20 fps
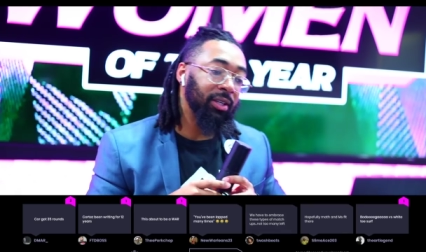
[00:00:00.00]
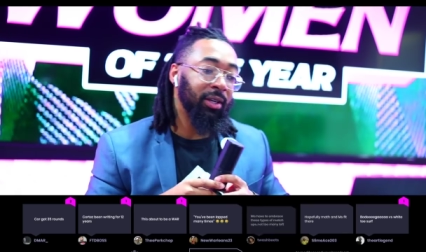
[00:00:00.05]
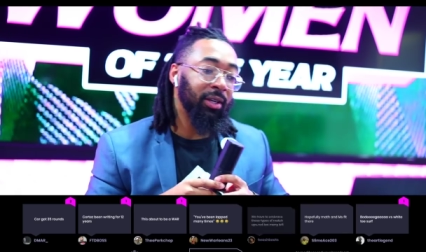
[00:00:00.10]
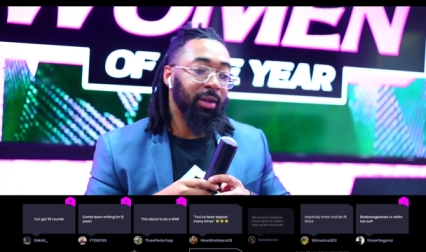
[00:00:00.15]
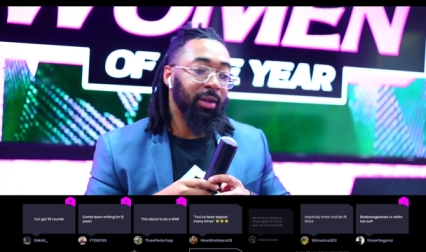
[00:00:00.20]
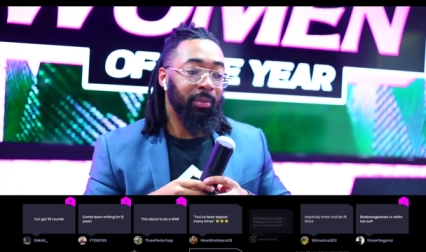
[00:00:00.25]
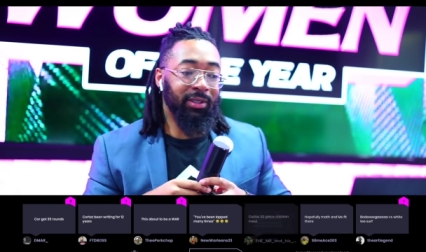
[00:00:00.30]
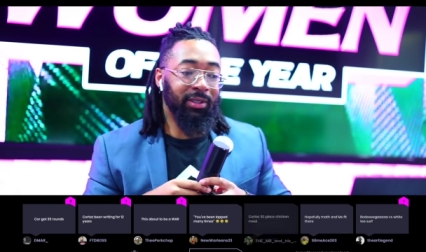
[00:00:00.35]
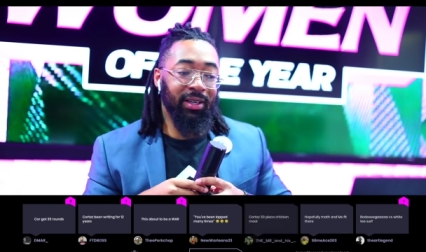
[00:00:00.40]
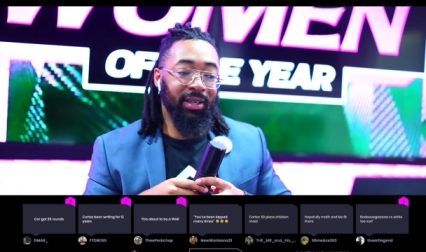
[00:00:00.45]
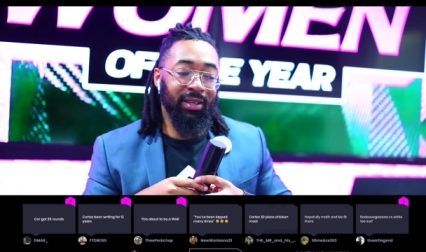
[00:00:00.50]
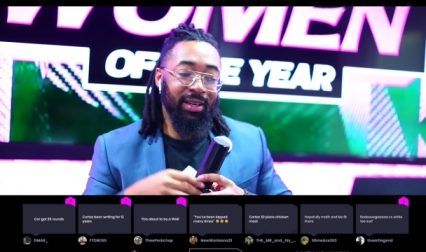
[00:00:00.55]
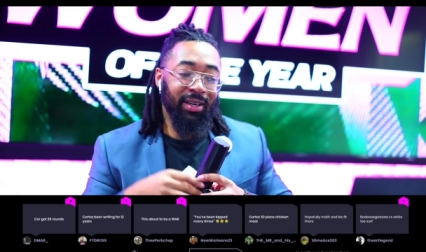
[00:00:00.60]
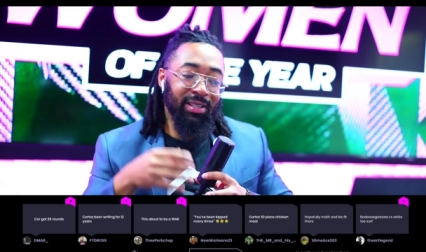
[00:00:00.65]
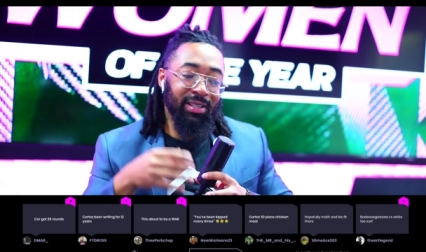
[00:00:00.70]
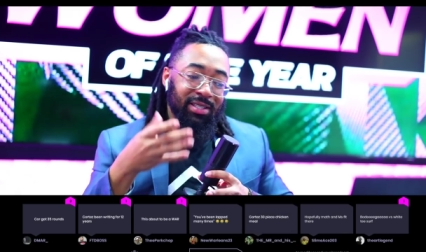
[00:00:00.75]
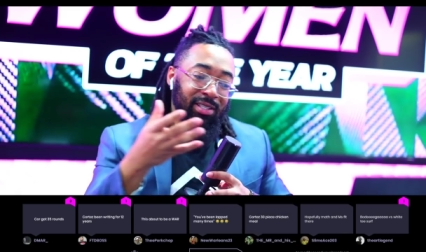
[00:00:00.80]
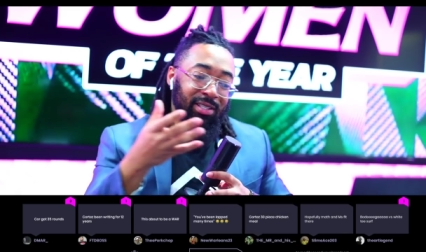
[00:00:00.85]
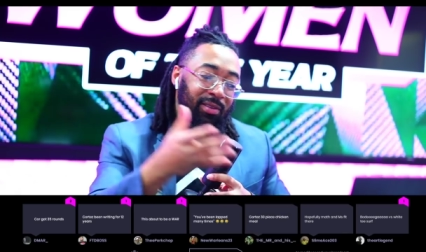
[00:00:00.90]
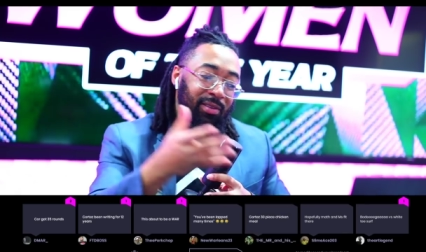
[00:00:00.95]
But then again,
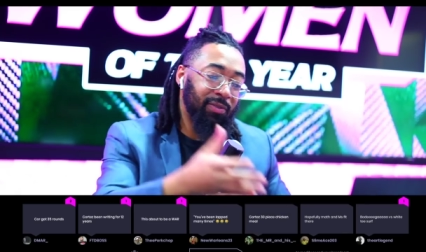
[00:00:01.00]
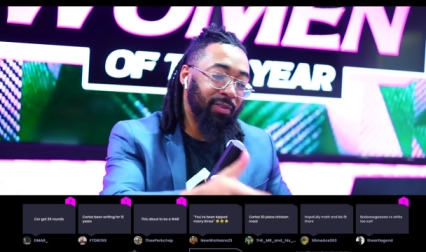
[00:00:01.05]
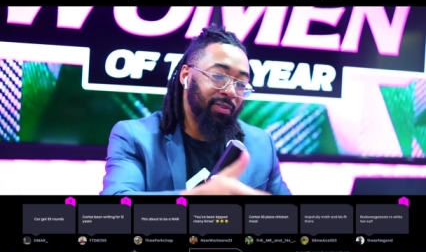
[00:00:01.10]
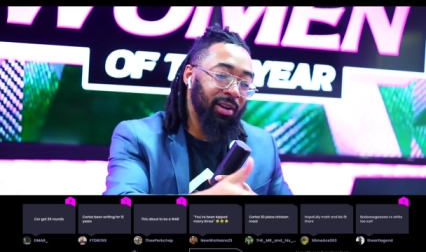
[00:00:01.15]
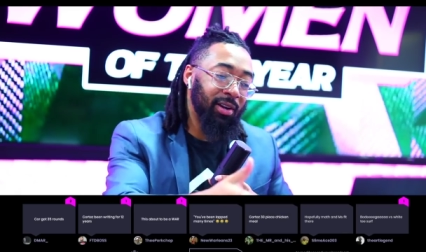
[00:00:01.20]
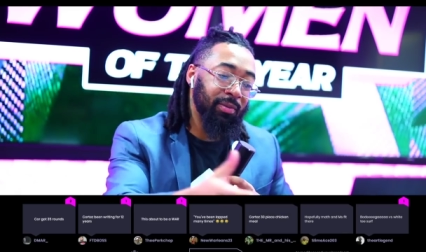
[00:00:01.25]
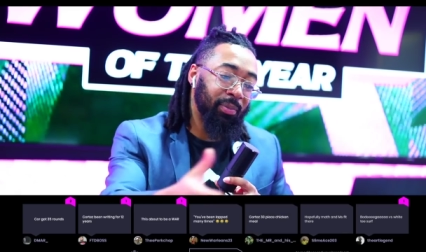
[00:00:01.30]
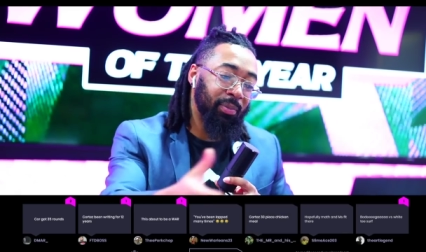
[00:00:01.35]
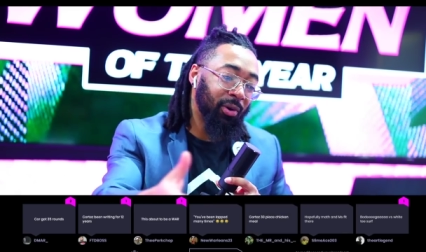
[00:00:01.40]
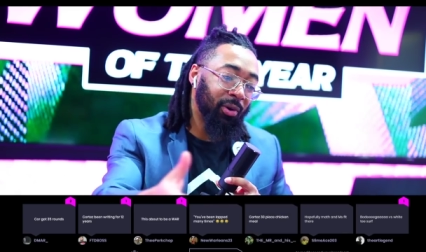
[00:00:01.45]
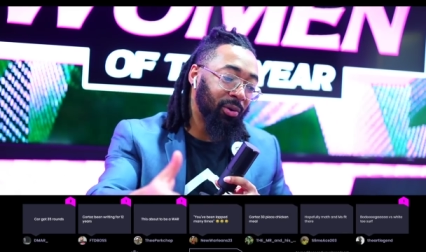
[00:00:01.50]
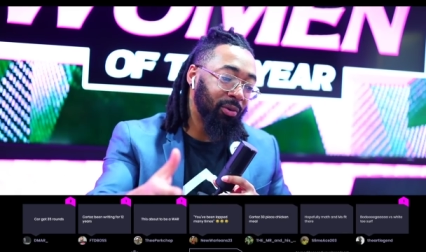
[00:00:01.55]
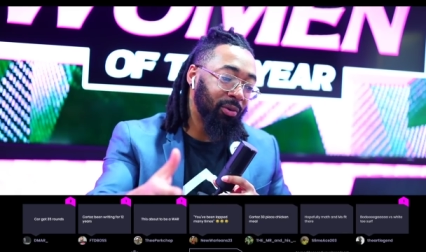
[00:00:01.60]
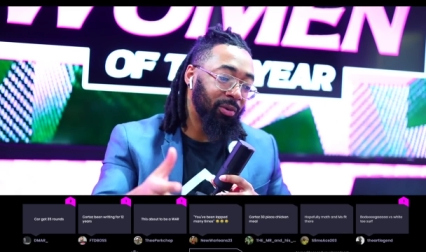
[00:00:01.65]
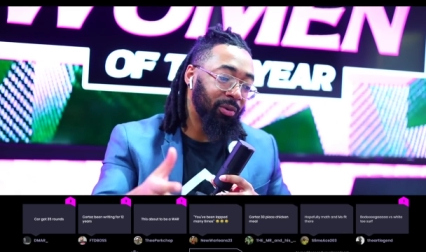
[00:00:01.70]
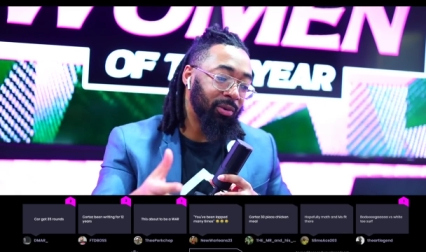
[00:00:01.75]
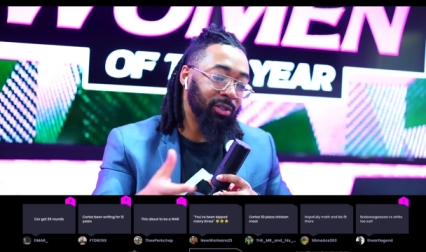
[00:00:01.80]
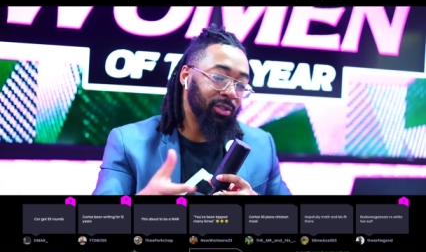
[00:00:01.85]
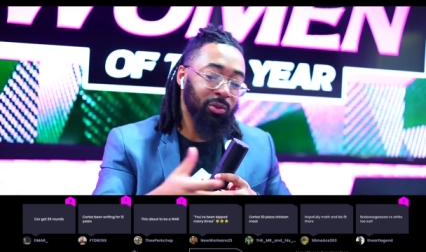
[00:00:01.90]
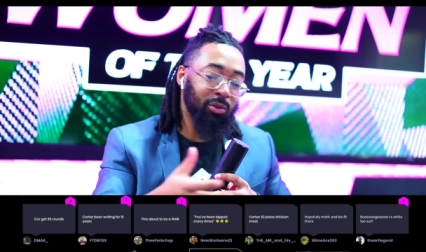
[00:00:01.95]
this is a fun poll.
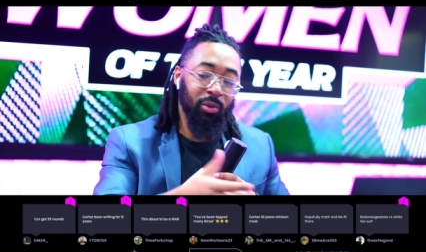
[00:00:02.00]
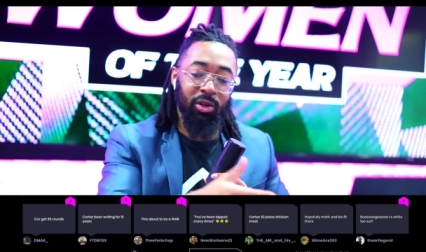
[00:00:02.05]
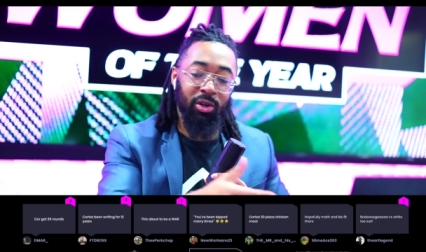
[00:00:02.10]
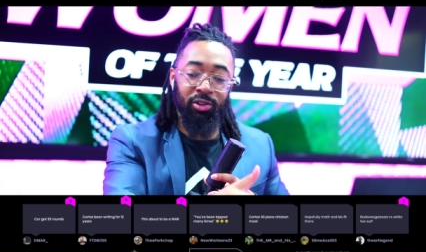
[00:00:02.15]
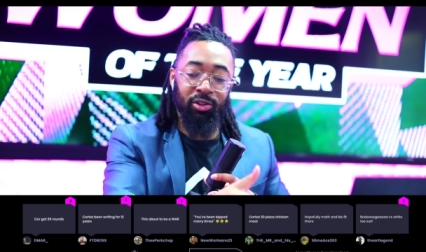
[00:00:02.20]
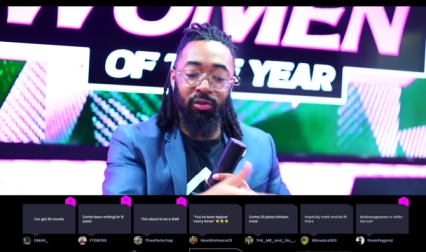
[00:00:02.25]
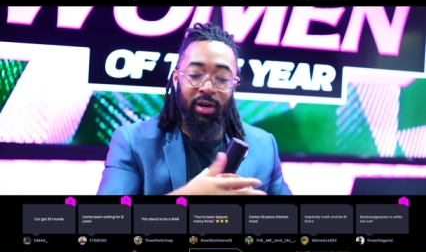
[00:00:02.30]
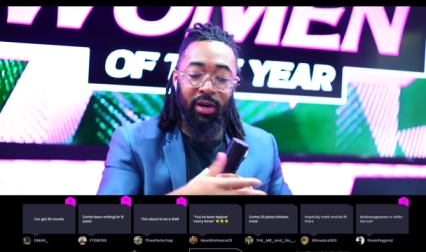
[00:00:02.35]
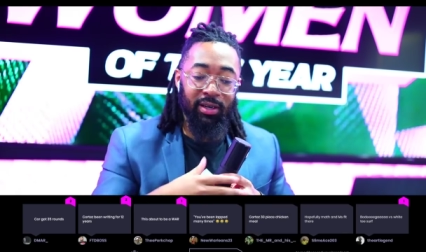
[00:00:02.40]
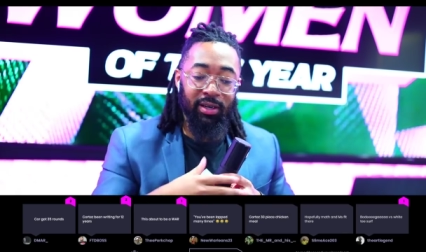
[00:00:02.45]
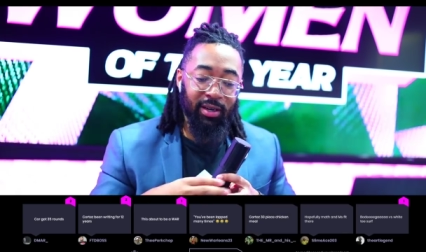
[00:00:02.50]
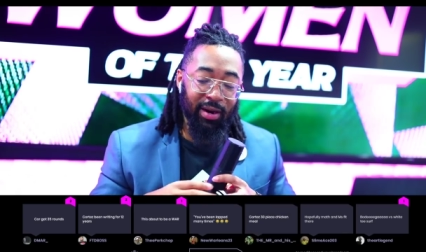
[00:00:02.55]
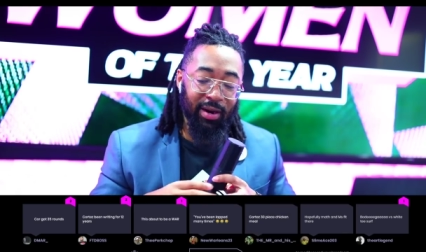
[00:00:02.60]
That's what we're gonna do right now.